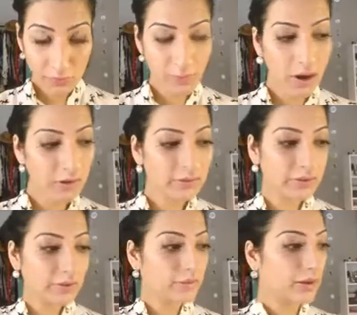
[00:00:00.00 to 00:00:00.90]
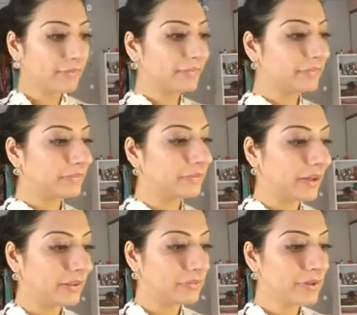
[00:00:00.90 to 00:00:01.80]
Smart, nice,
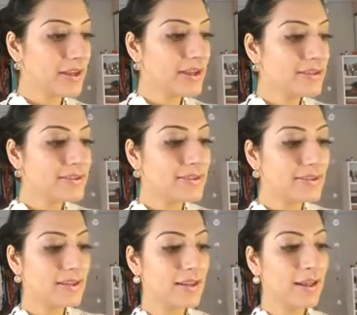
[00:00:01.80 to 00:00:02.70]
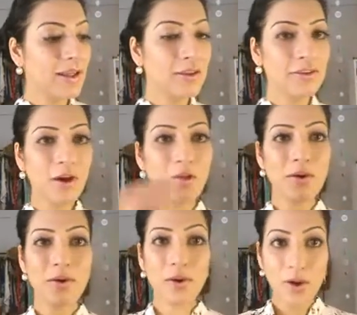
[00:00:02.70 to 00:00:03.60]
defined face.
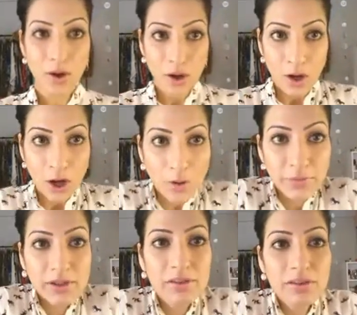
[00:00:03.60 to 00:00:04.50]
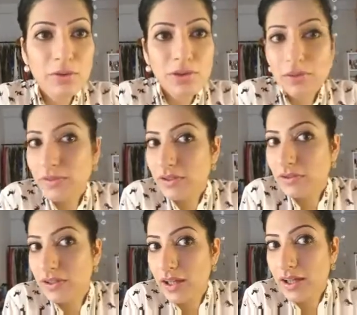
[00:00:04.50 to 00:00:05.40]
So, hope you girls enjoyed the video
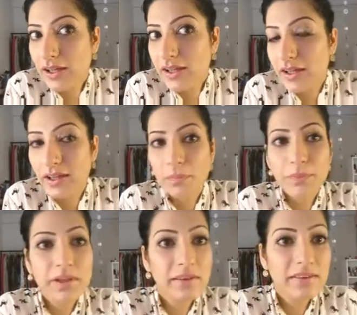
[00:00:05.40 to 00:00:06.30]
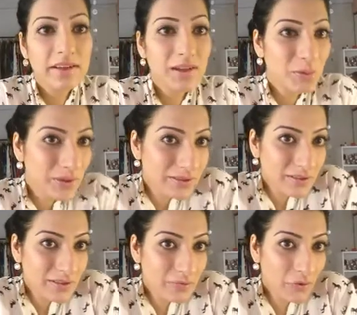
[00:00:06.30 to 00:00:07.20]
today. Please ask any
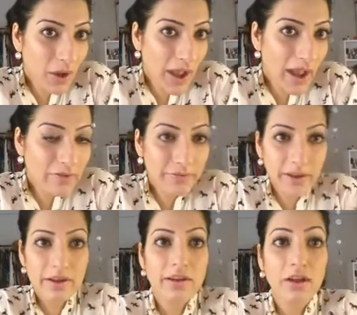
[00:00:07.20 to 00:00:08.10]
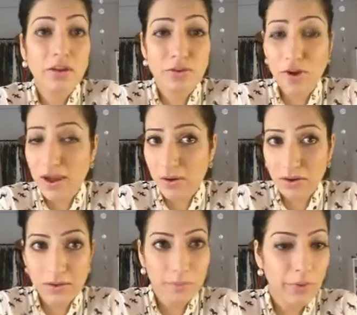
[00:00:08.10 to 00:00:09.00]
questions if you have, and try
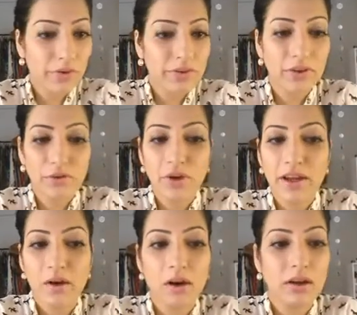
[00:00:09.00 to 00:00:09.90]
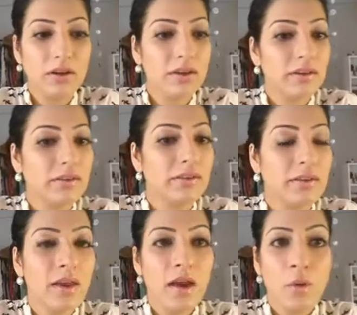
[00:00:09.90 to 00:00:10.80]
on the bronzer. Try it on. It's